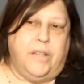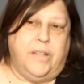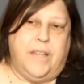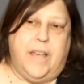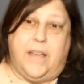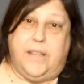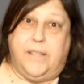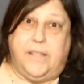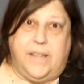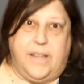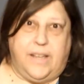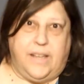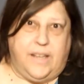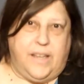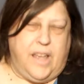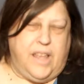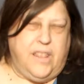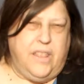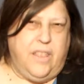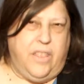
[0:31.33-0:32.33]

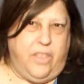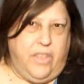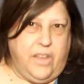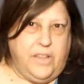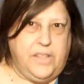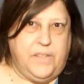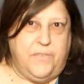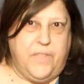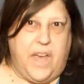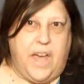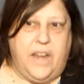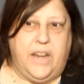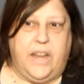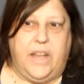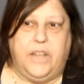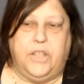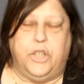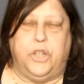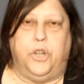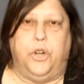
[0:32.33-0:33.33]
testing, and things of that
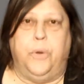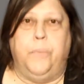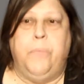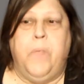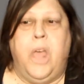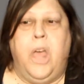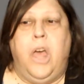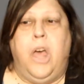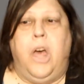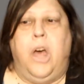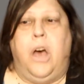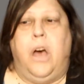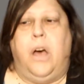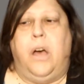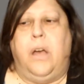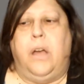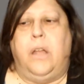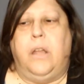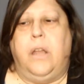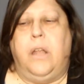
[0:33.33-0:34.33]
nature.
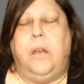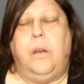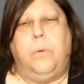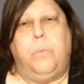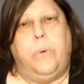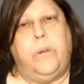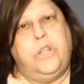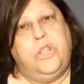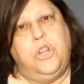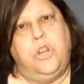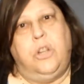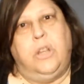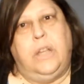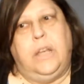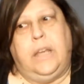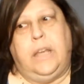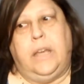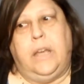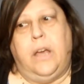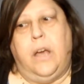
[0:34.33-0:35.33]
And
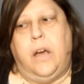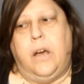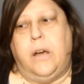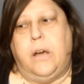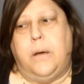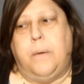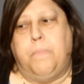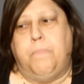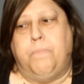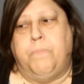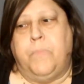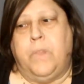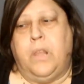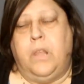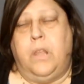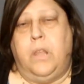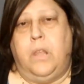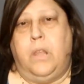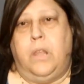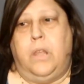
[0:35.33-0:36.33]
originally,
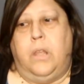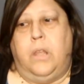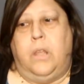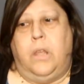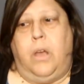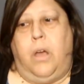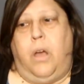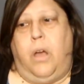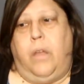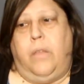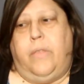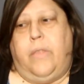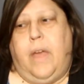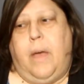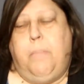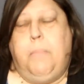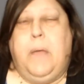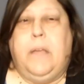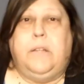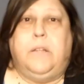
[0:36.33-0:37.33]

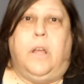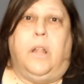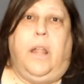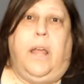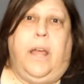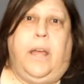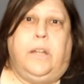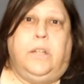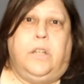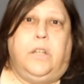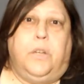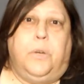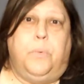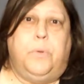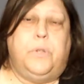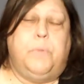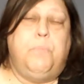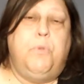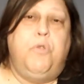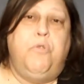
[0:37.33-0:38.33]
that meant all I had to do
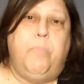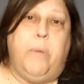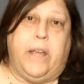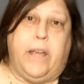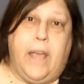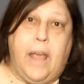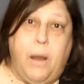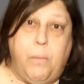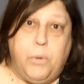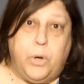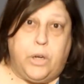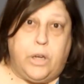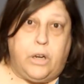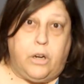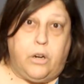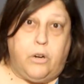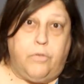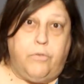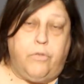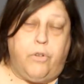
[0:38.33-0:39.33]
was move my camera
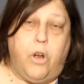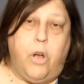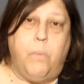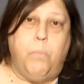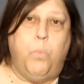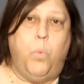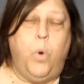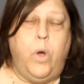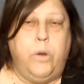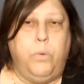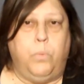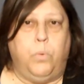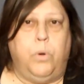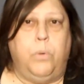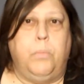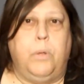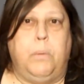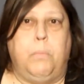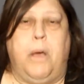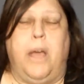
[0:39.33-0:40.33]
gear from one
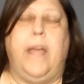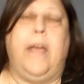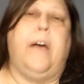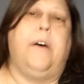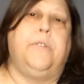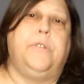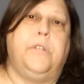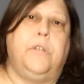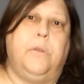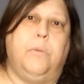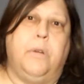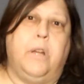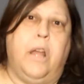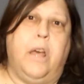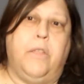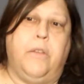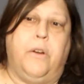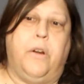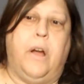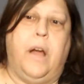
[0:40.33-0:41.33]
room in my house to
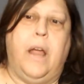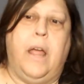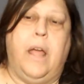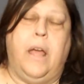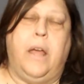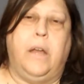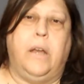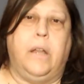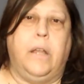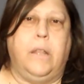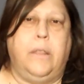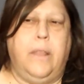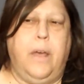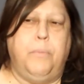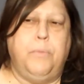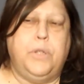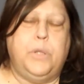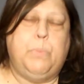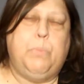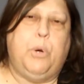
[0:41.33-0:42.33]
another, and
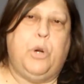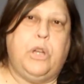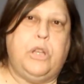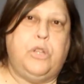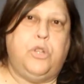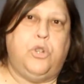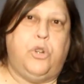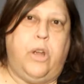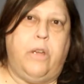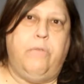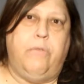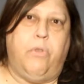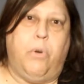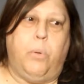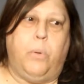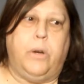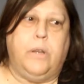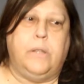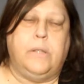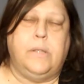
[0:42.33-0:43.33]
that was pretty
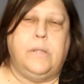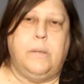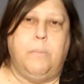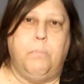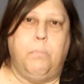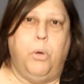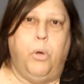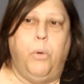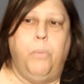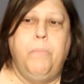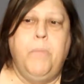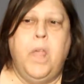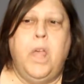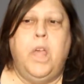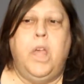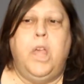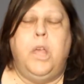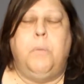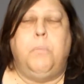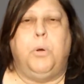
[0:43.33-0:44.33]
straightforward and simple.
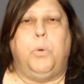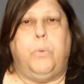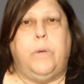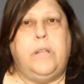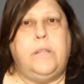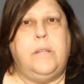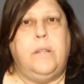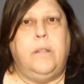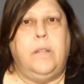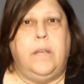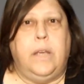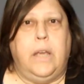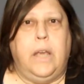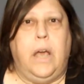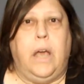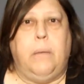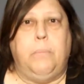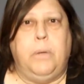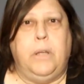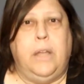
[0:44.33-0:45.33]
But
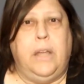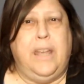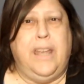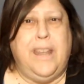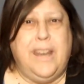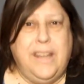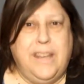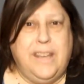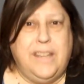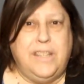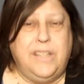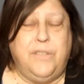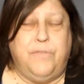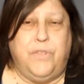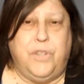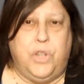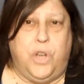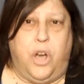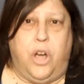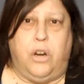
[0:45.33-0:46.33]
recently I've been getting into
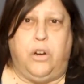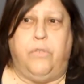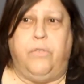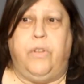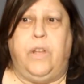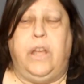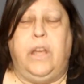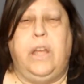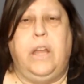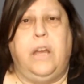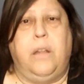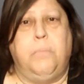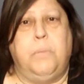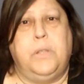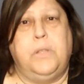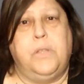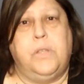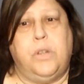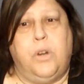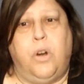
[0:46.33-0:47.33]
photography and I've
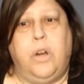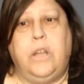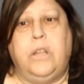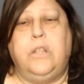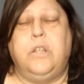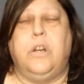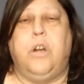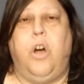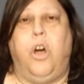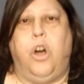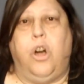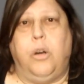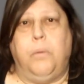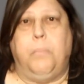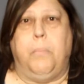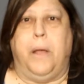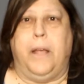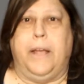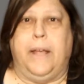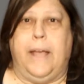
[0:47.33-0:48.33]
been starting to cart
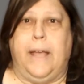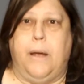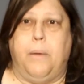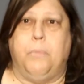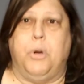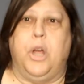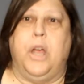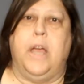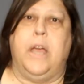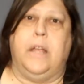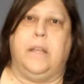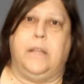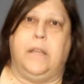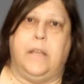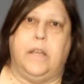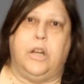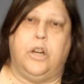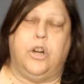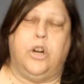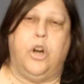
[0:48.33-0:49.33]
my camera and
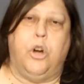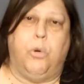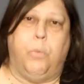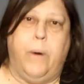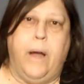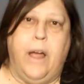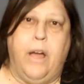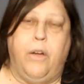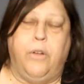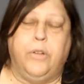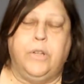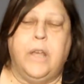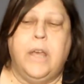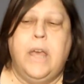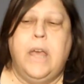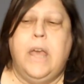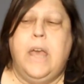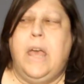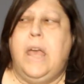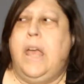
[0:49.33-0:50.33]
gear around,
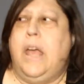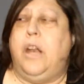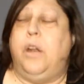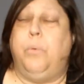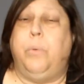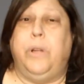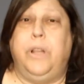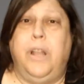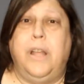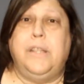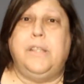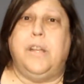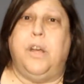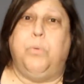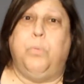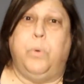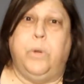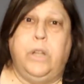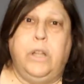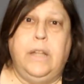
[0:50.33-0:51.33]
and I realized I
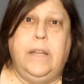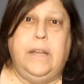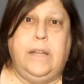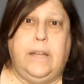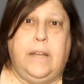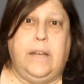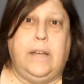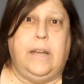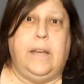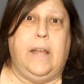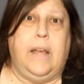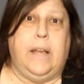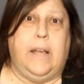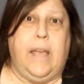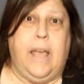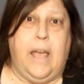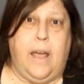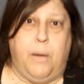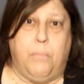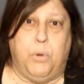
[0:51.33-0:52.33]
really needed a
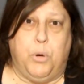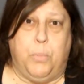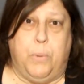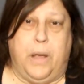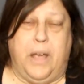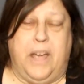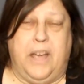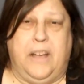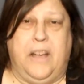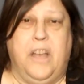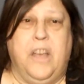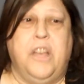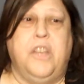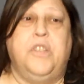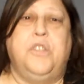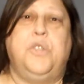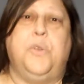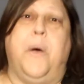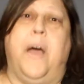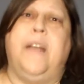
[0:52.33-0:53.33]
camera bag.
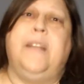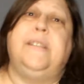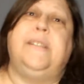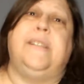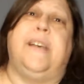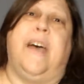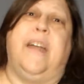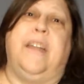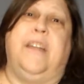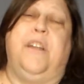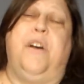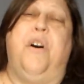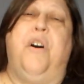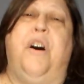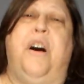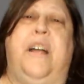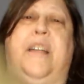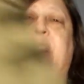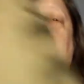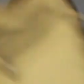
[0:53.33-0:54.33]
So I decided
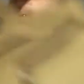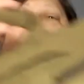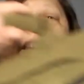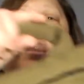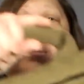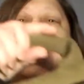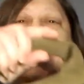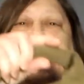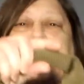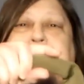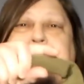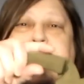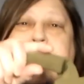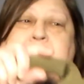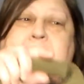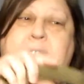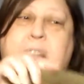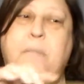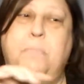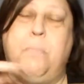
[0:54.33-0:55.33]
on this
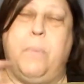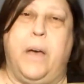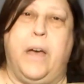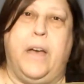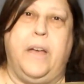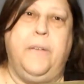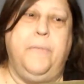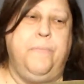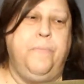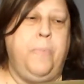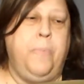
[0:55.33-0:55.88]
Tenba